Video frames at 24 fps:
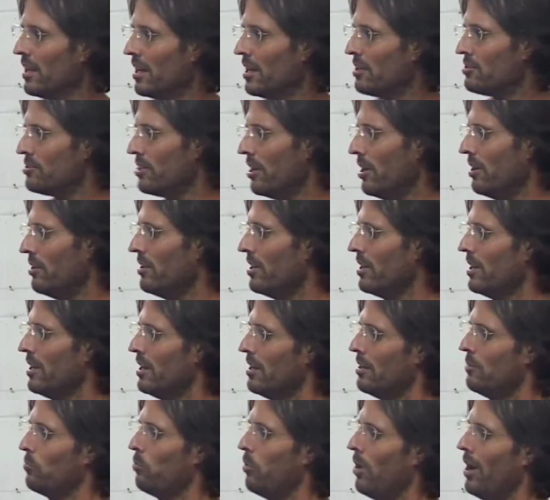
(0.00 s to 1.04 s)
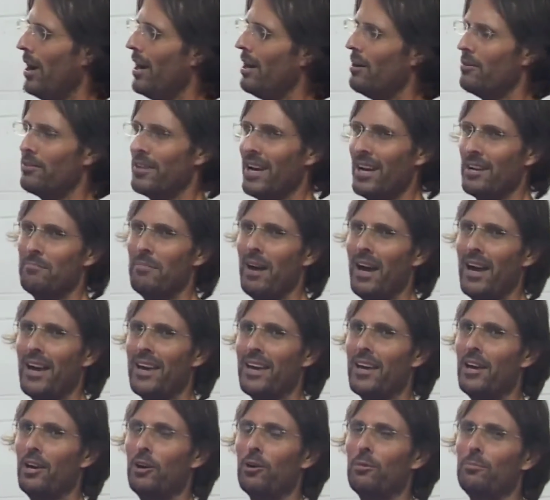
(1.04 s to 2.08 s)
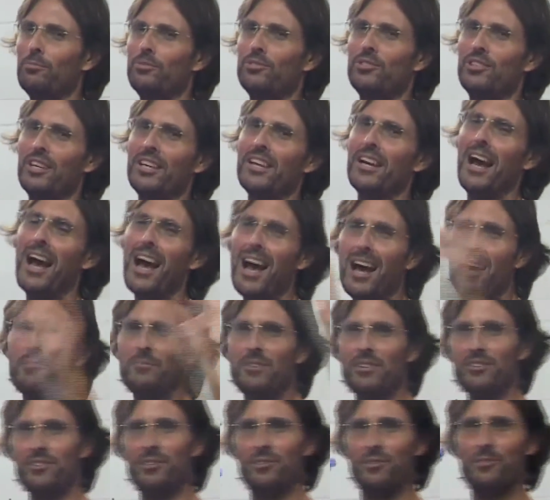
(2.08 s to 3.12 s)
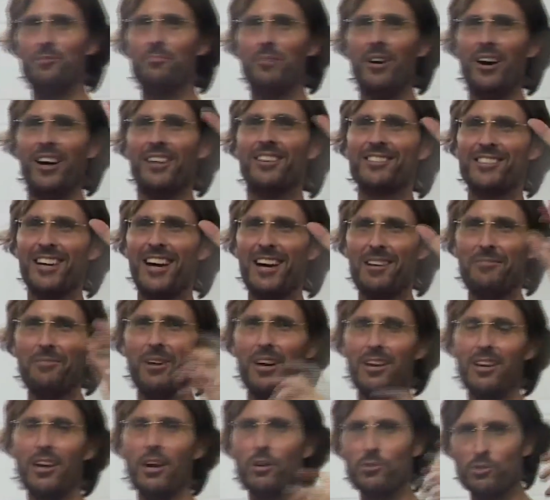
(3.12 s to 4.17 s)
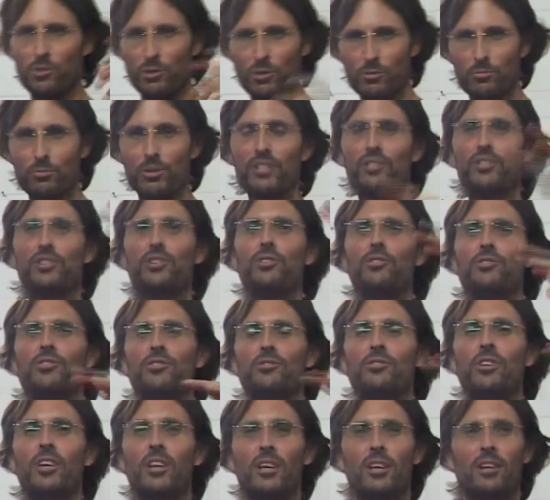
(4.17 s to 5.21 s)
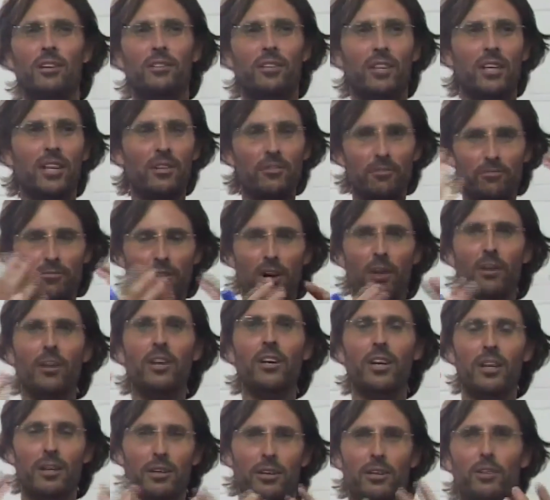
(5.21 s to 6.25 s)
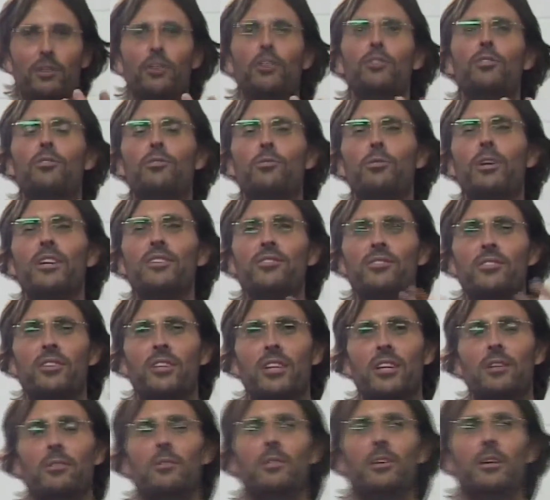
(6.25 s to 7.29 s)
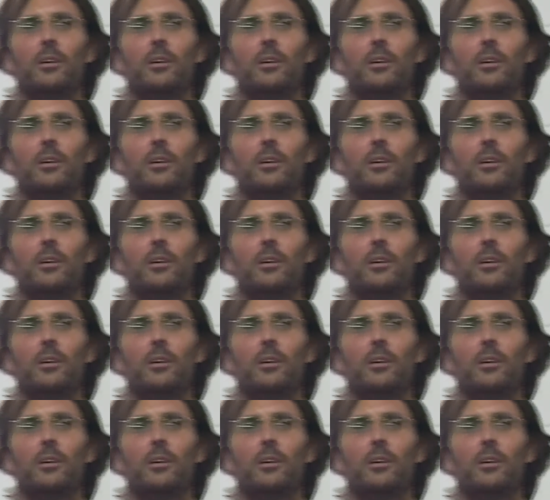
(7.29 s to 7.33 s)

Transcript: So while they may help de-armor you, like the saying might goes, or reduce the, increase the